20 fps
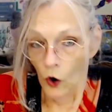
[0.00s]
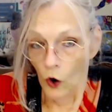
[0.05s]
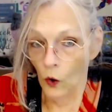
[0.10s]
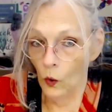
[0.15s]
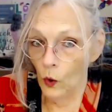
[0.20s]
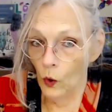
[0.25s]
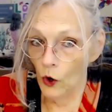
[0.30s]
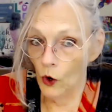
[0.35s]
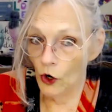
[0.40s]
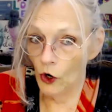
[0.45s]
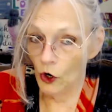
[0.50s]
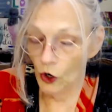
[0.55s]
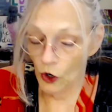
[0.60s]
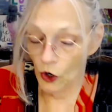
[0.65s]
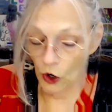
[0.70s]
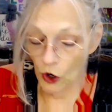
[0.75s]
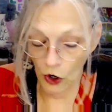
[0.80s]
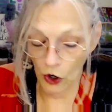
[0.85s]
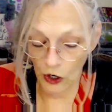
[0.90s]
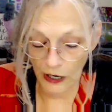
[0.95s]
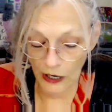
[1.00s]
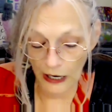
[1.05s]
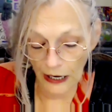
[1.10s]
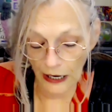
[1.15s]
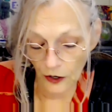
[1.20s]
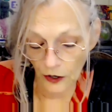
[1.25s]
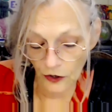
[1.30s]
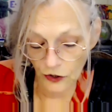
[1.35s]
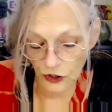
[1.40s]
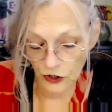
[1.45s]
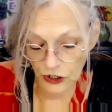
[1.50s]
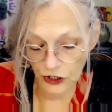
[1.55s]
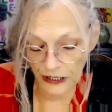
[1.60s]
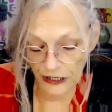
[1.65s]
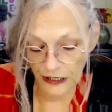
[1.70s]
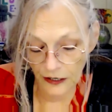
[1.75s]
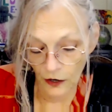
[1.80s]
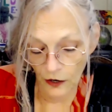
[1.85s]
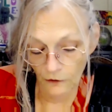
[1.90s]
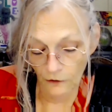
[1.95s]
or her
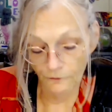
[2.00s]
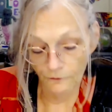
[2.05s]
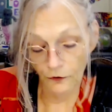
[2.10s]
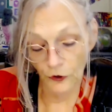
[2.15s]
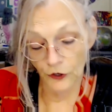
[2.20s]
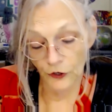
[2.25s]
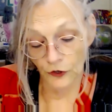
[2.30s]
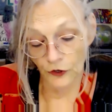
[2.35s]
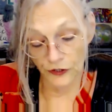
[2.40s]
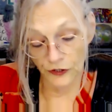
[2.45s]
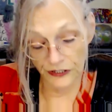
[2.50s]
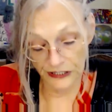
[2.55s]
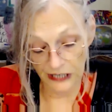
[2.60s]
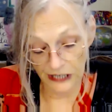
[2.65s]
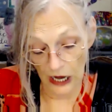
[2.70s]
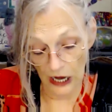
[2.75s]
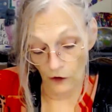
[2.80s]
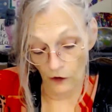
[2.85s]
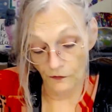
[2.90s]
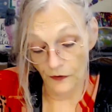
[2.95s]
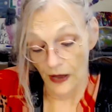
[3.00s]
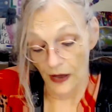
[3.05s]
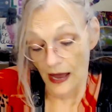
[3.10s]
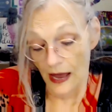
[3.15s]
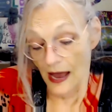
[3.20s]
energy for yourself.